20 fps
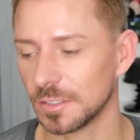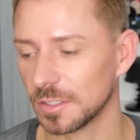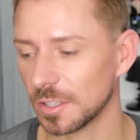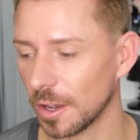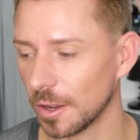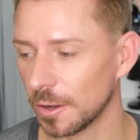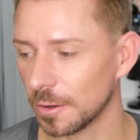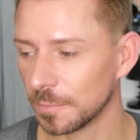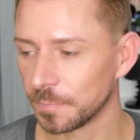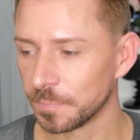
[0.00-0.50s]

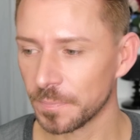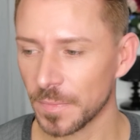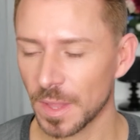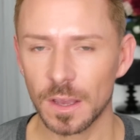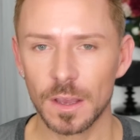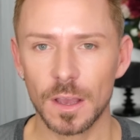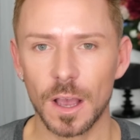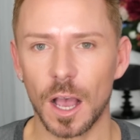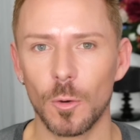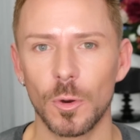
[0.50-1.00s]
So
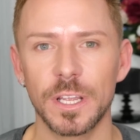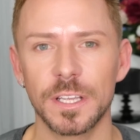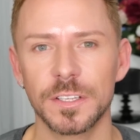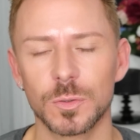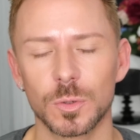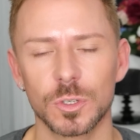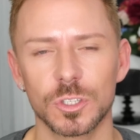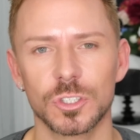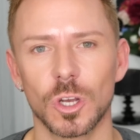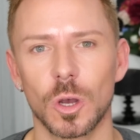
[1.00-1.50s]
I went
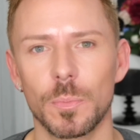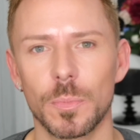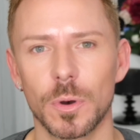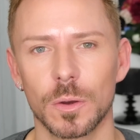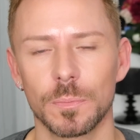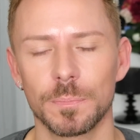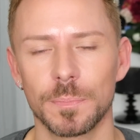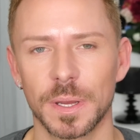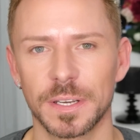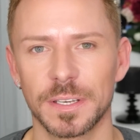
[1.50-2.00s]
into a shop
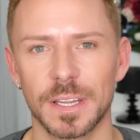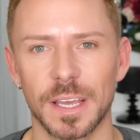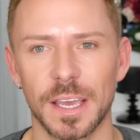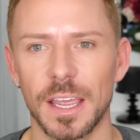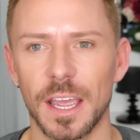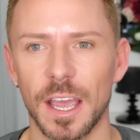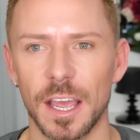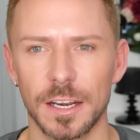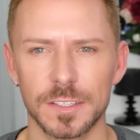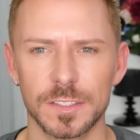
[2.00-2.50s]
on
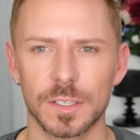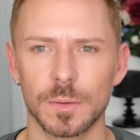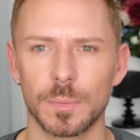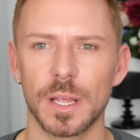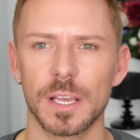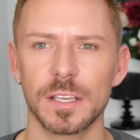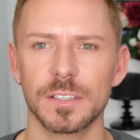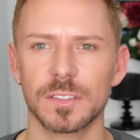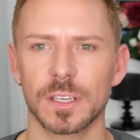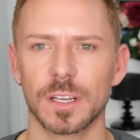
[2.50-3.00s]
Monday and it's a
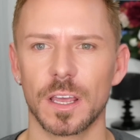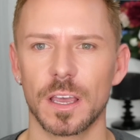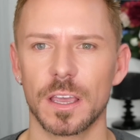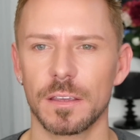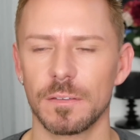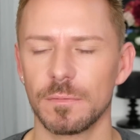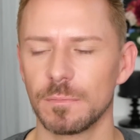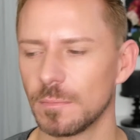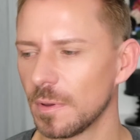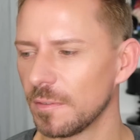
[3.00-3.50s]
place that
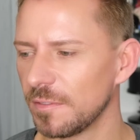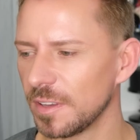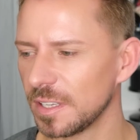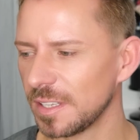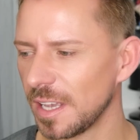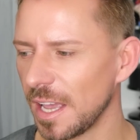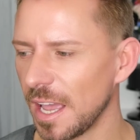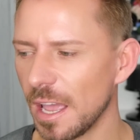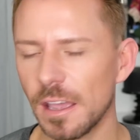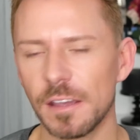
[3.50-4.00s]
I
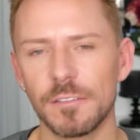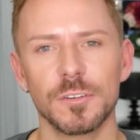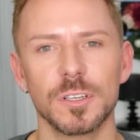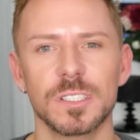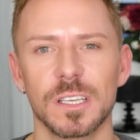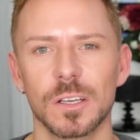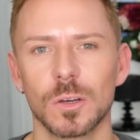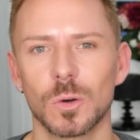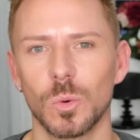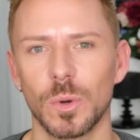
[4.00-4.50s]
visit every
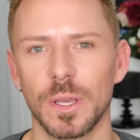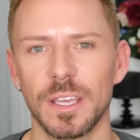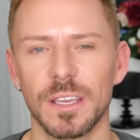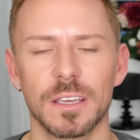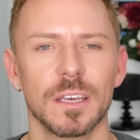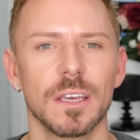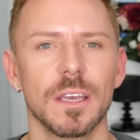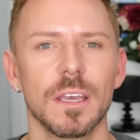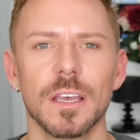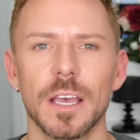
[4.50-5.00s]
single
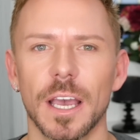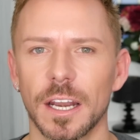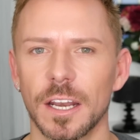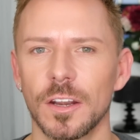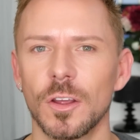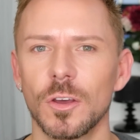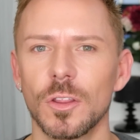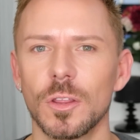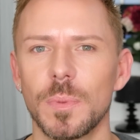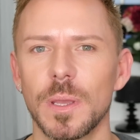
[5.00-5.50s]
week and I
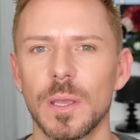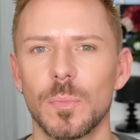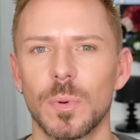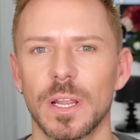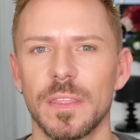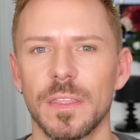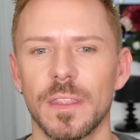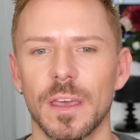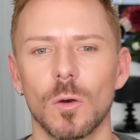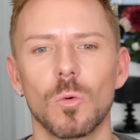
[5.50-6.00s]
know the people
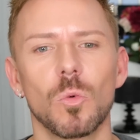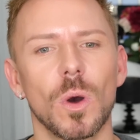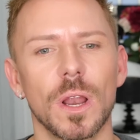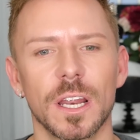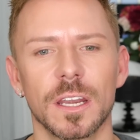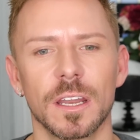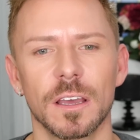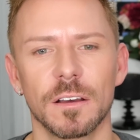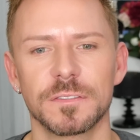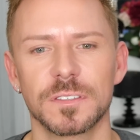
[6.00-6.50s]
in there well
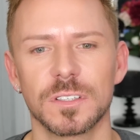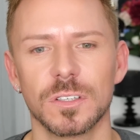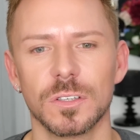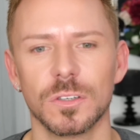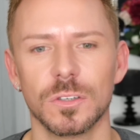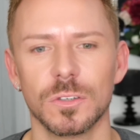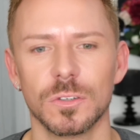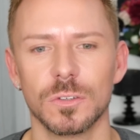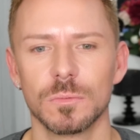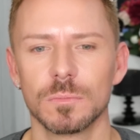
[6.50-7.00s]
enough
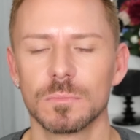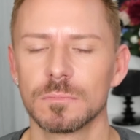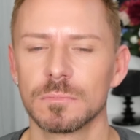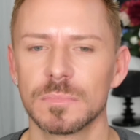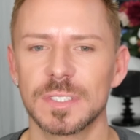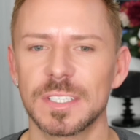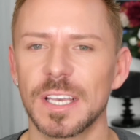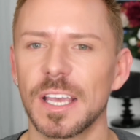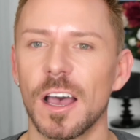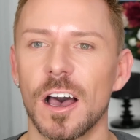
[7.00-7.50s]
to
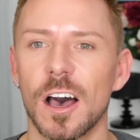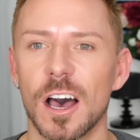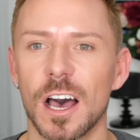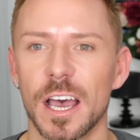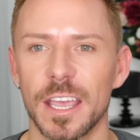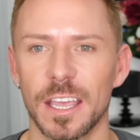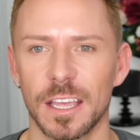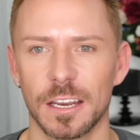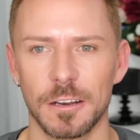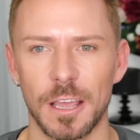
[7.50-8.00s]
say
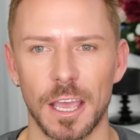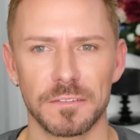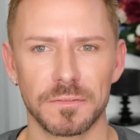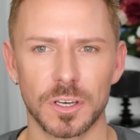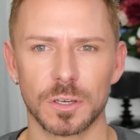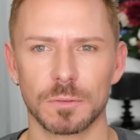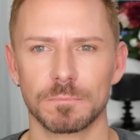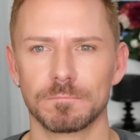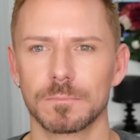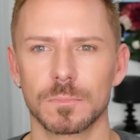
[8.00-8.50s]
hi and have
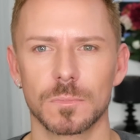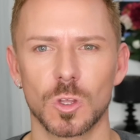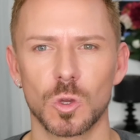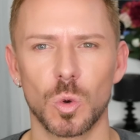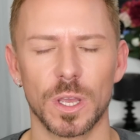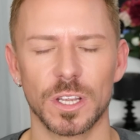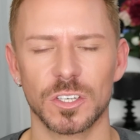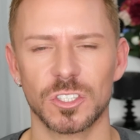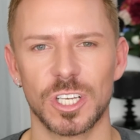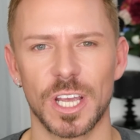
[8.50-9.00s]
a
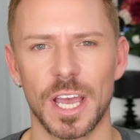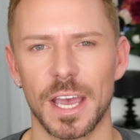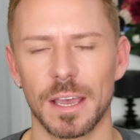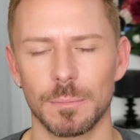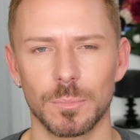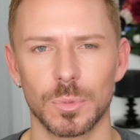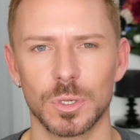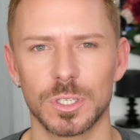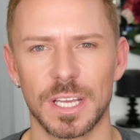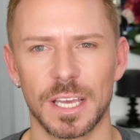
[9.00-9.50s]
quick chat
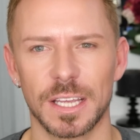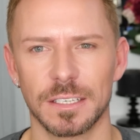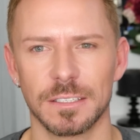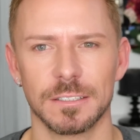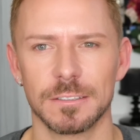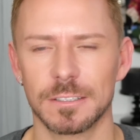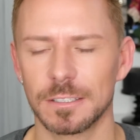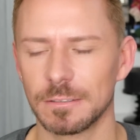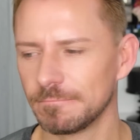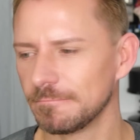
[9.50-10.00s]
and
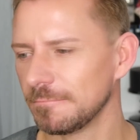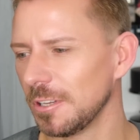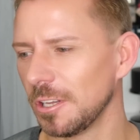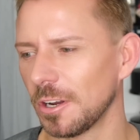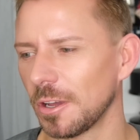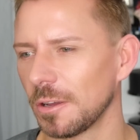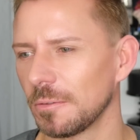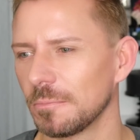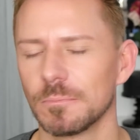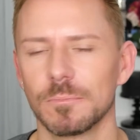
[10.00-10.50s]
pretend, you
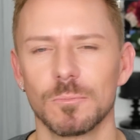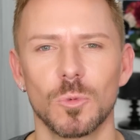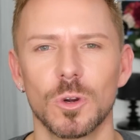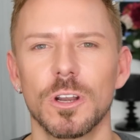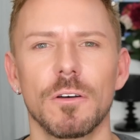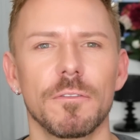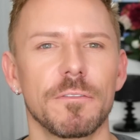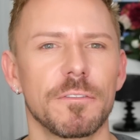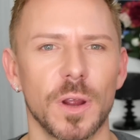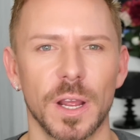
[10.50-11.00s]
know, we're
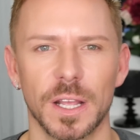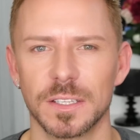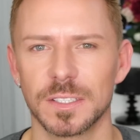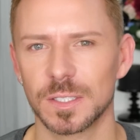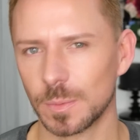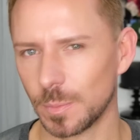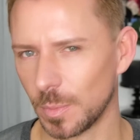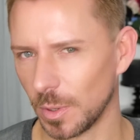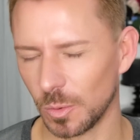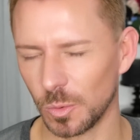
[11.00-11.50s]
not
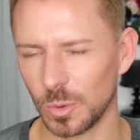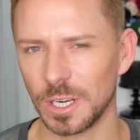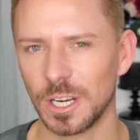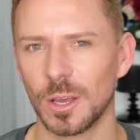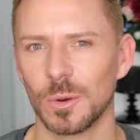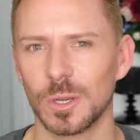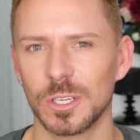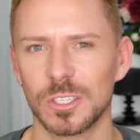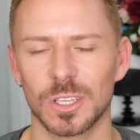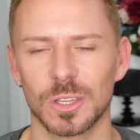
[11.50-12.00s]
friends but we
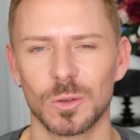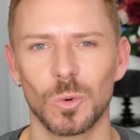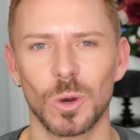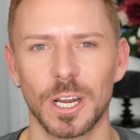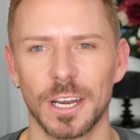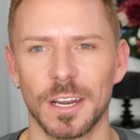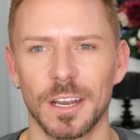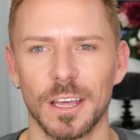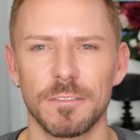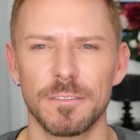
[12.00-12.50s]
know each other
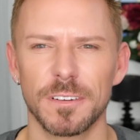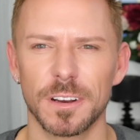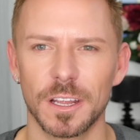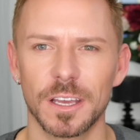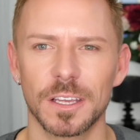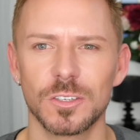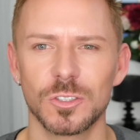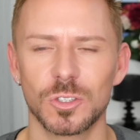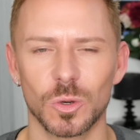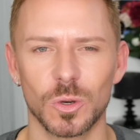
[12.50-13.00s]
well enough, and
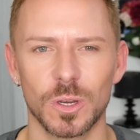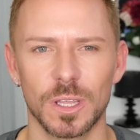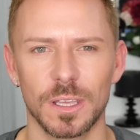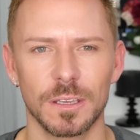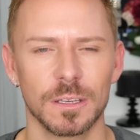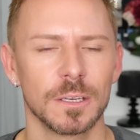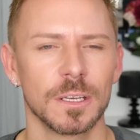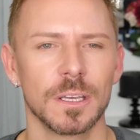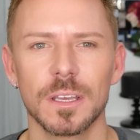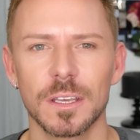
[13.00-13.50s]
I
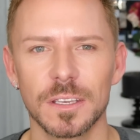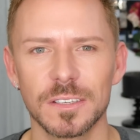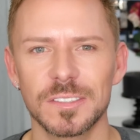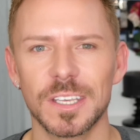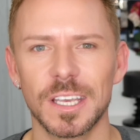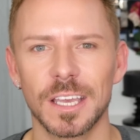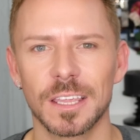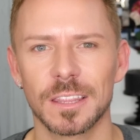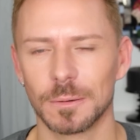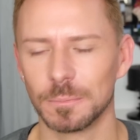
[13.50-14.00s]
enjoy
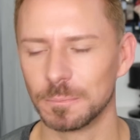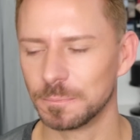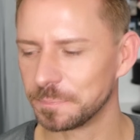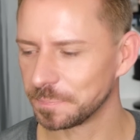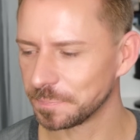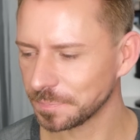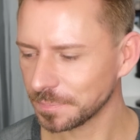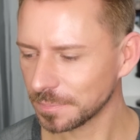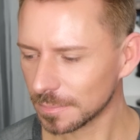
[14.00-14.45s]
seeing them.